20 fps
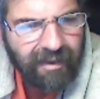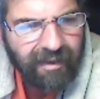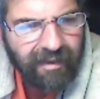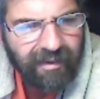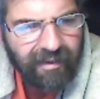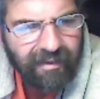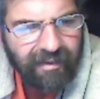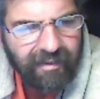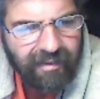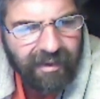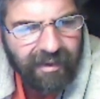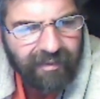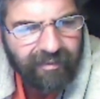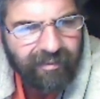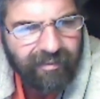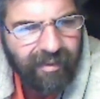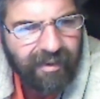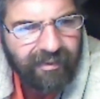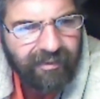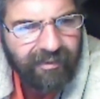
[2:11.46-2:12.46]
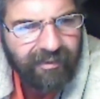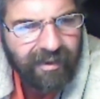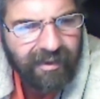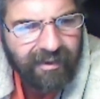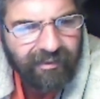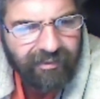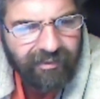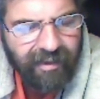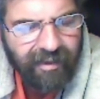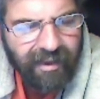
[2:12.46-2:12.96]
And uh, everybody stay
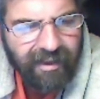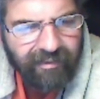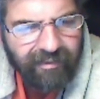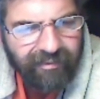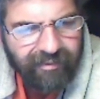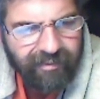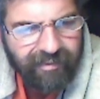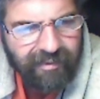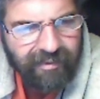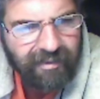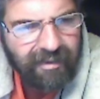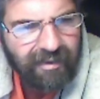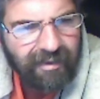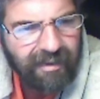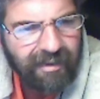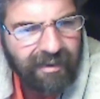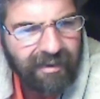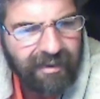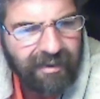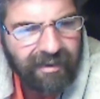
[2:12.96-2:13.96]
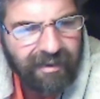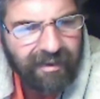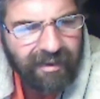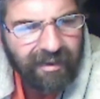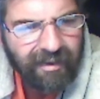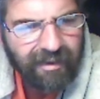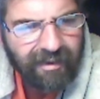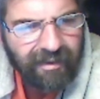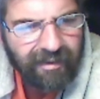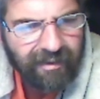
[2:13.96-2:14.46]
safe
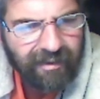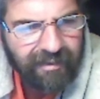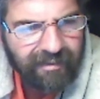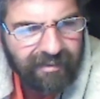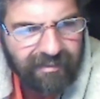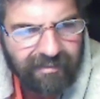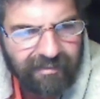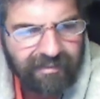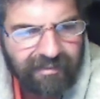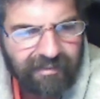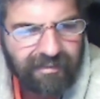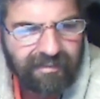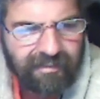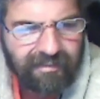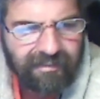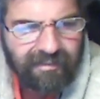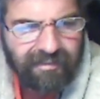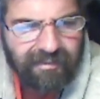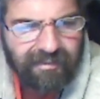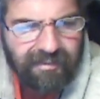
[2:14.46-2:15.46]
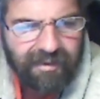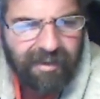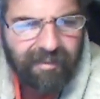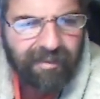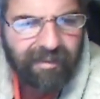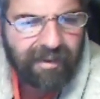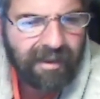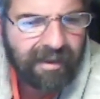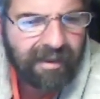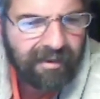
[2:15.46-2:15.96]
and uh,
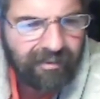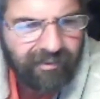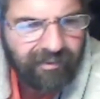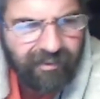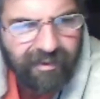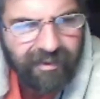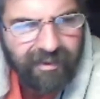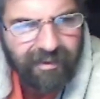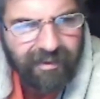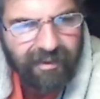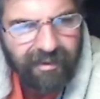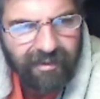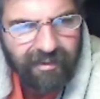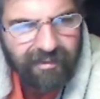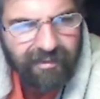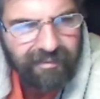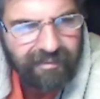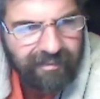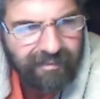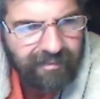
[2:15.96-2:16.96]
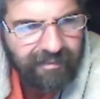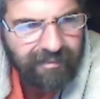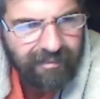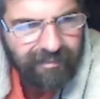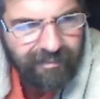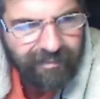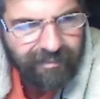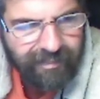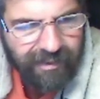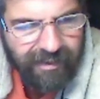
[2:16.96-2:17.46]
keep an eye on Syria.
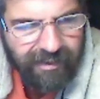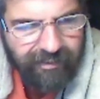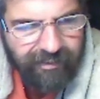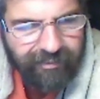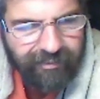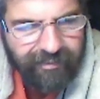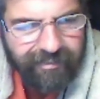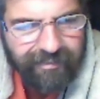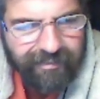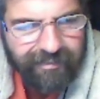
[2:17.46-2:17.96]
Peace.